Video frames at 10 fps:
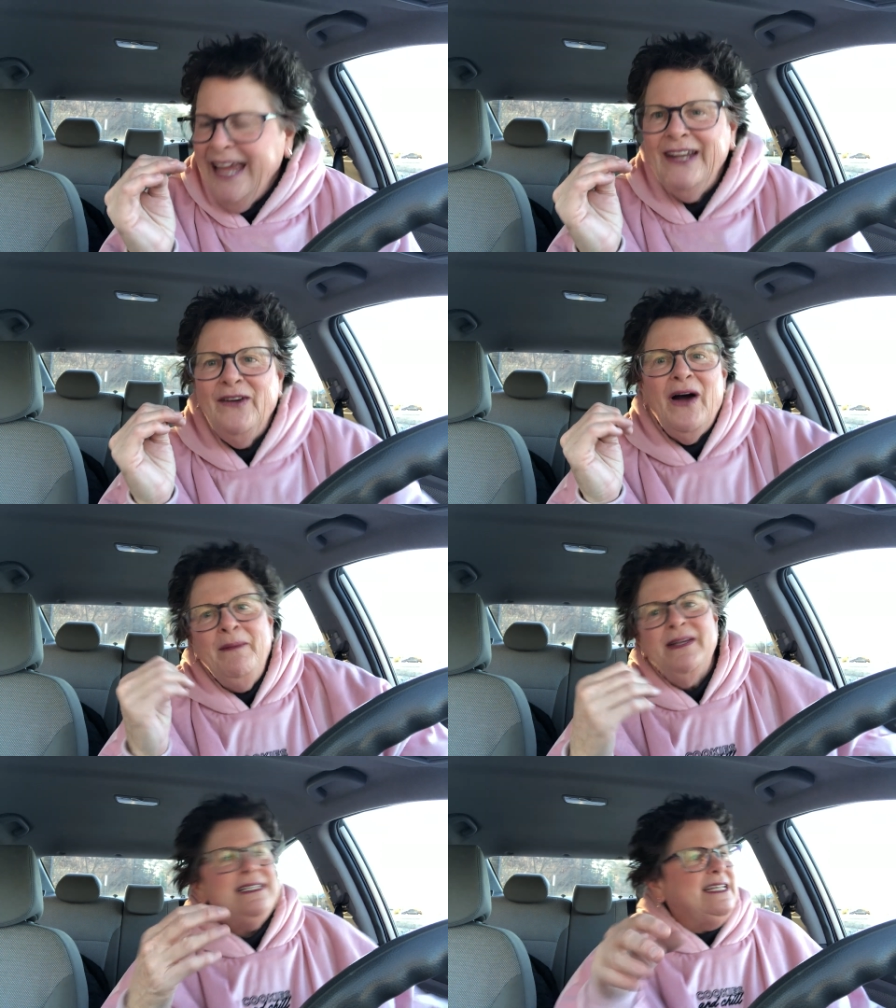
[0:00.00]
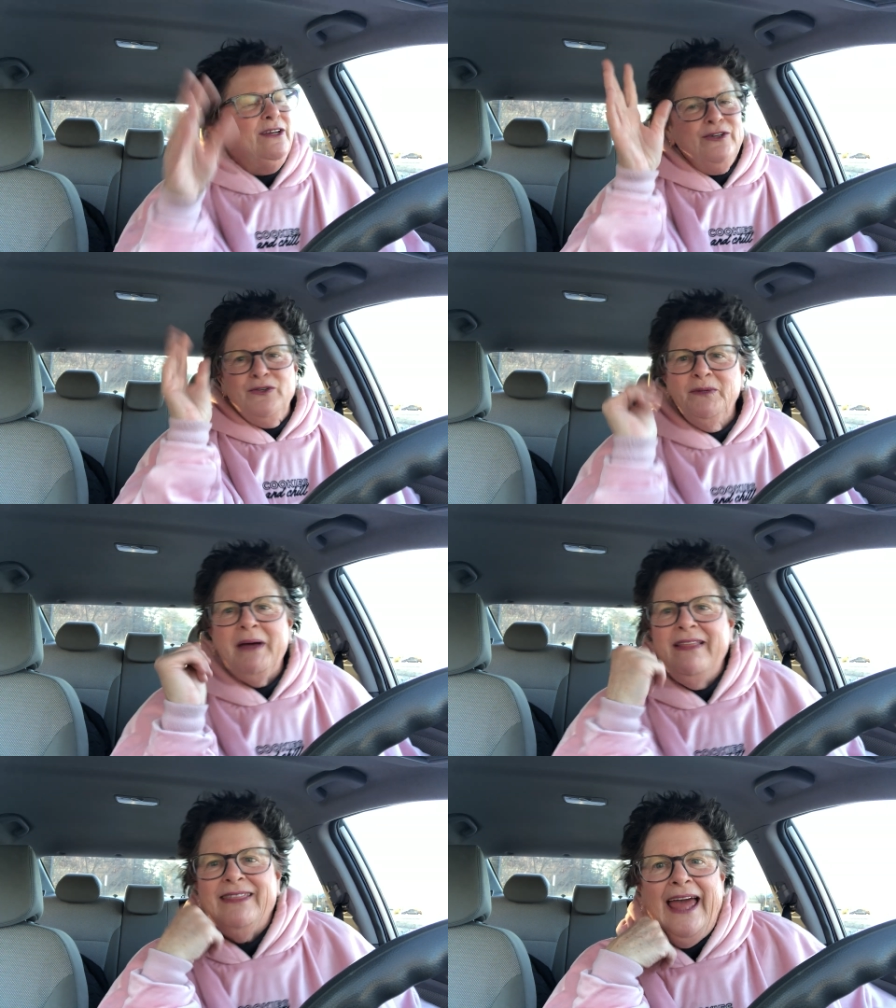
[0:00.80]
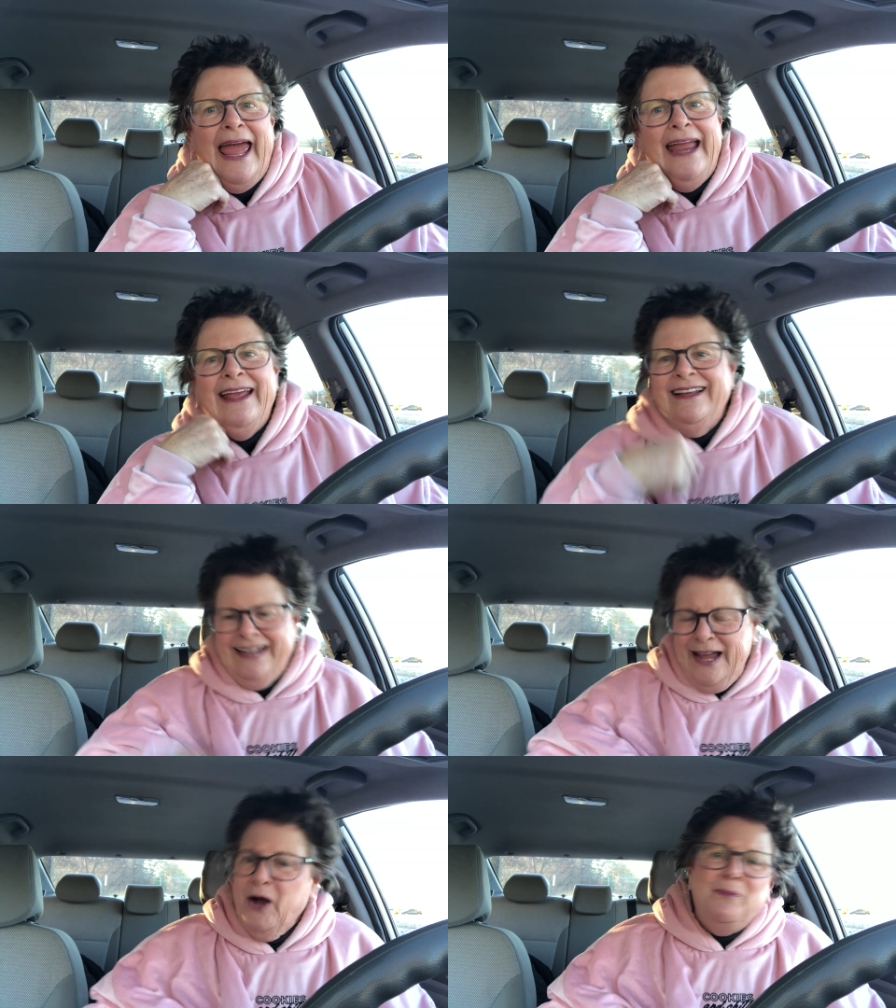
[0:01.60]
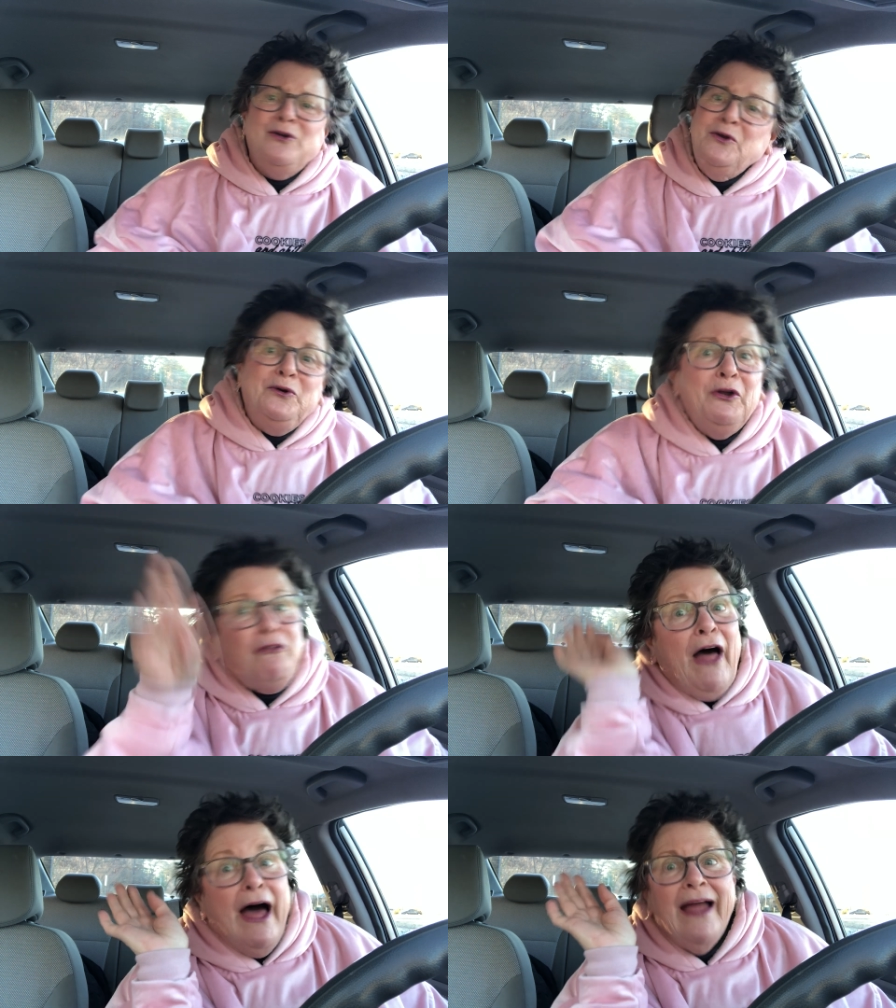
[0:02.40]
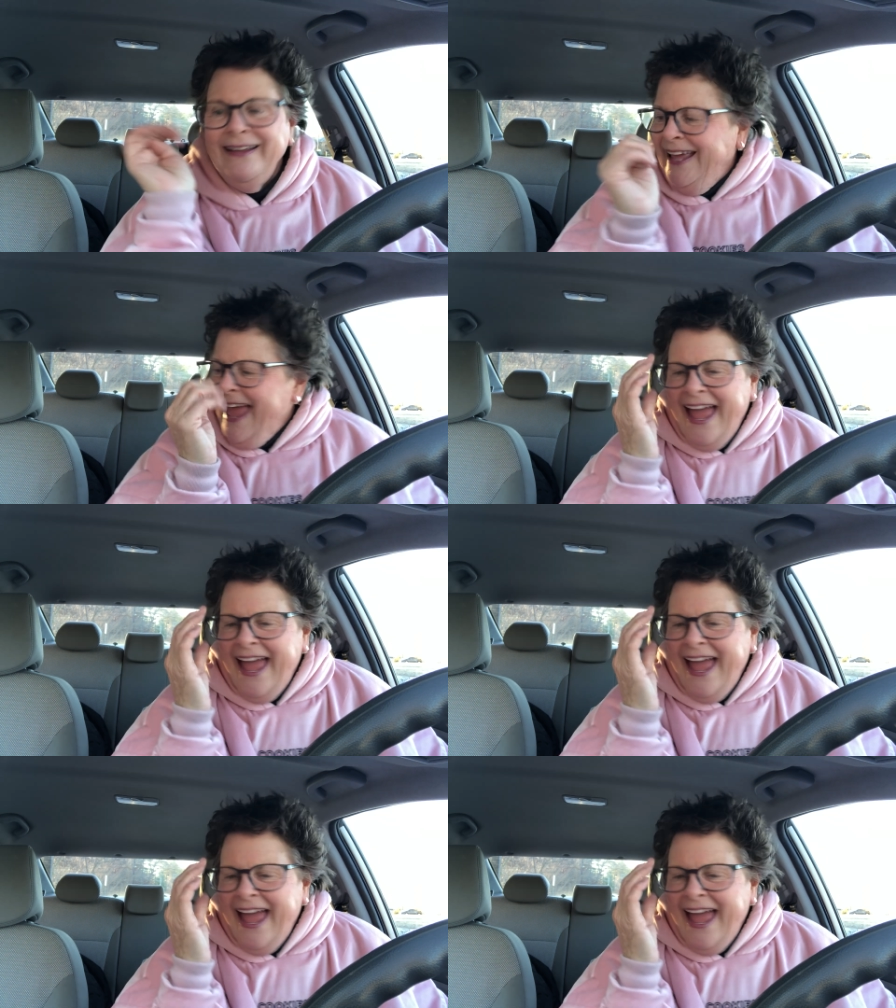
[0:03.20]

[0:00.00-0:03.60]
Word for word: You know, I'm just here doing my thing. I hope you're doing your thing.